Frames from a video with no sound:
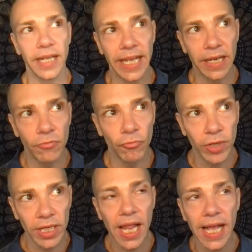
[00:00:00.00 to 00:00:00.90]
in
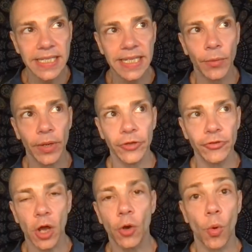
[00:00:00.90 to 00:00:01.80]
realizing what you
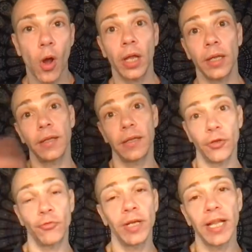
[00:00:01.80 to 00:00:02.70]
don't want,
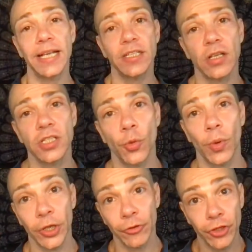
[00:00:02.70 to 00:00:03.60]
you realize also
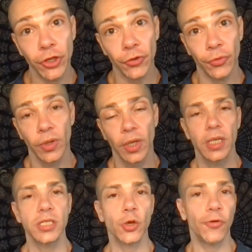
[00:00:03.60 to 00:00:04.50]
what you do.
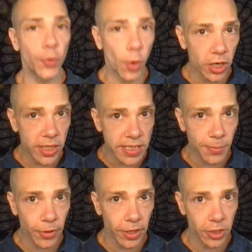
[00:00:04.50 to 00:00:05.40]
So if you are
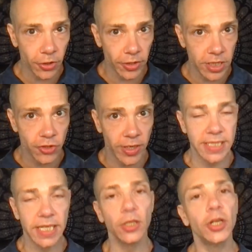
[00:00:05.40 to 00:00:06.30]
disappointed during this
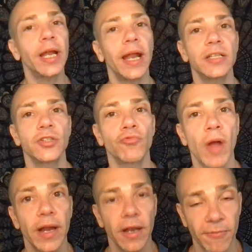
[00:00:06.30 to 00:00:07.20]
transit, look at it as a
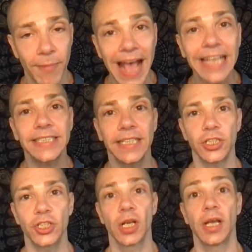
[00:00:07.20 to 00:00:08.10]
rite of
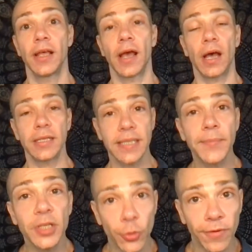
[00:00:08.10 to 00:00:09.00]
passage.
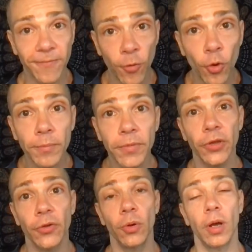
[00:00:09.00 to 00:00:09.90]
Something to inform
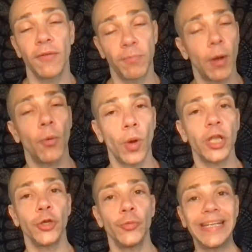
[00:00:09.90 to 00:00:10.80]
you about what
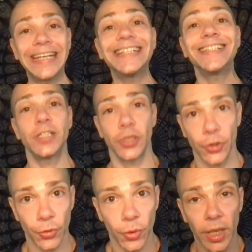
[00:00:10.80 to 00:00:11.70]
you need to do